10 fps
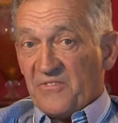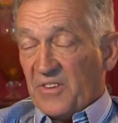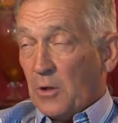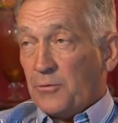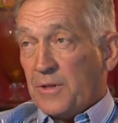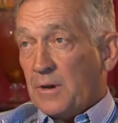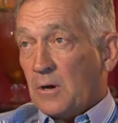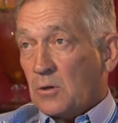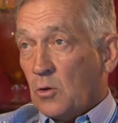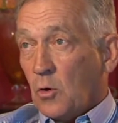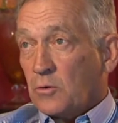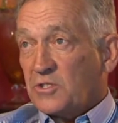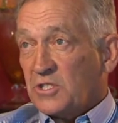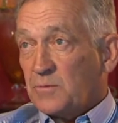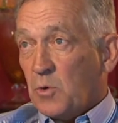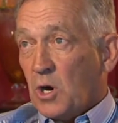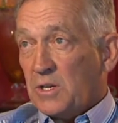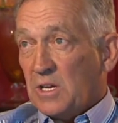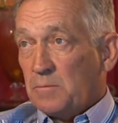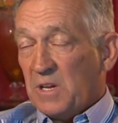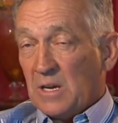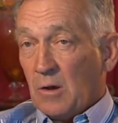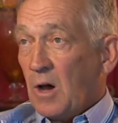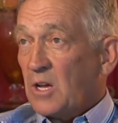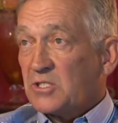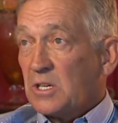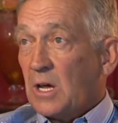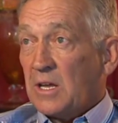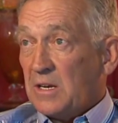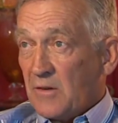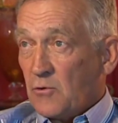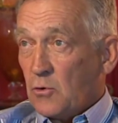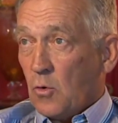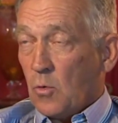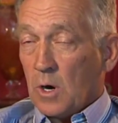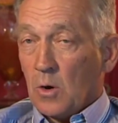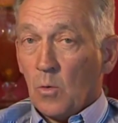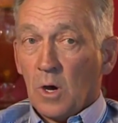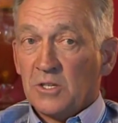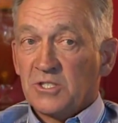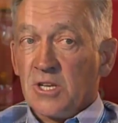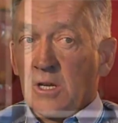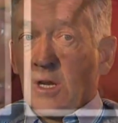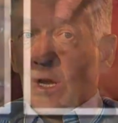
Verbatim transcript: felt that Uncle Lawrence's body had been lost and I'd never know where it was.